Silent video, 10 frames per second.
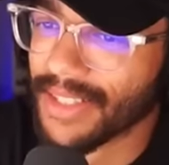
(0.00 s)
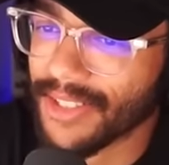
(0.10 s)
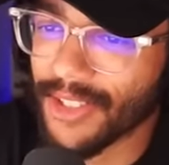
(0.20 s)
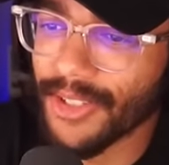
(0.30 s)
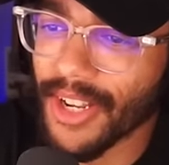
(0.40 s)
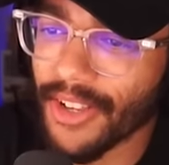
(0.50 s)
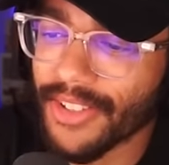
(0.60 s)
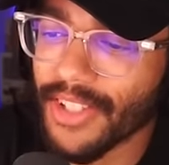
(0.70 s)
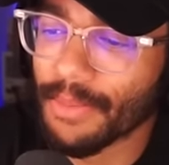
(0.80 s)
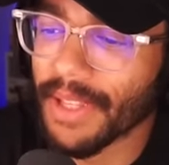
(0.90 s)
Dude
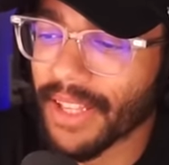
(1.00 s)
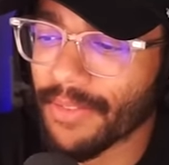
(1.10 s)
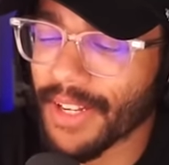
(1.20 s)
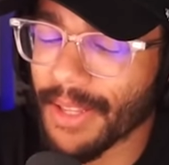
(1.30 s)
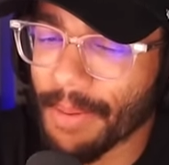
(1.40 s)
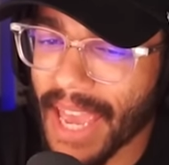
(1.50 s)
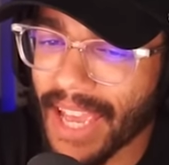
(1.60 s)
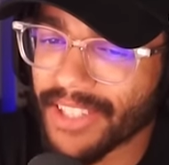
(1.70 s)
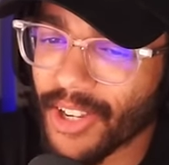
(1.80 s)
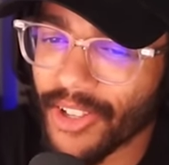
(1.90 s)
knows he's been living in the
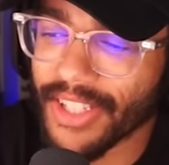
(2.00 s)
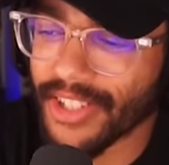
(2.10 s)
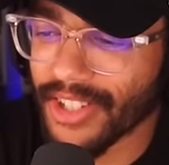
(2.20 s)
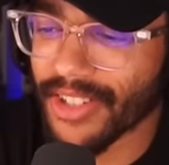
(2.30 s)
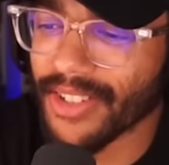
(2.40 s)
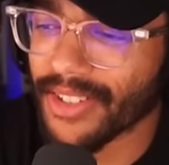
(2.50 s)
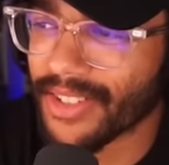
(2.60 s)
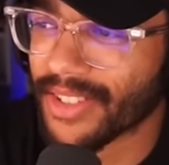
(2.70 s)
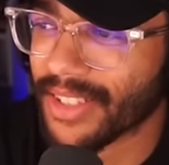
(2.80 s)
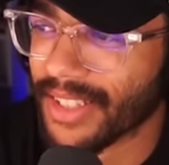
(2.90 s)
past all these
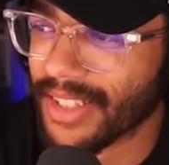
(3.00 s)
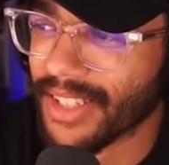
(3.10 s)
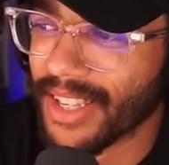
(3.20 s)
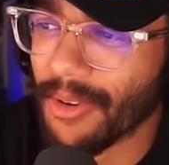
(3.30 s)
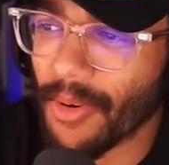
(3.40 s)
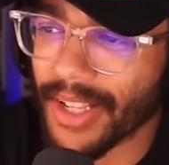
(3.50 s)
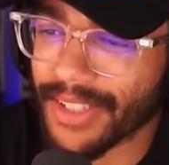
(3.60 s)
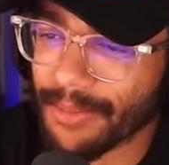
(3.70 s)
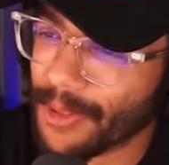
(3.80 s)
years. He wants him to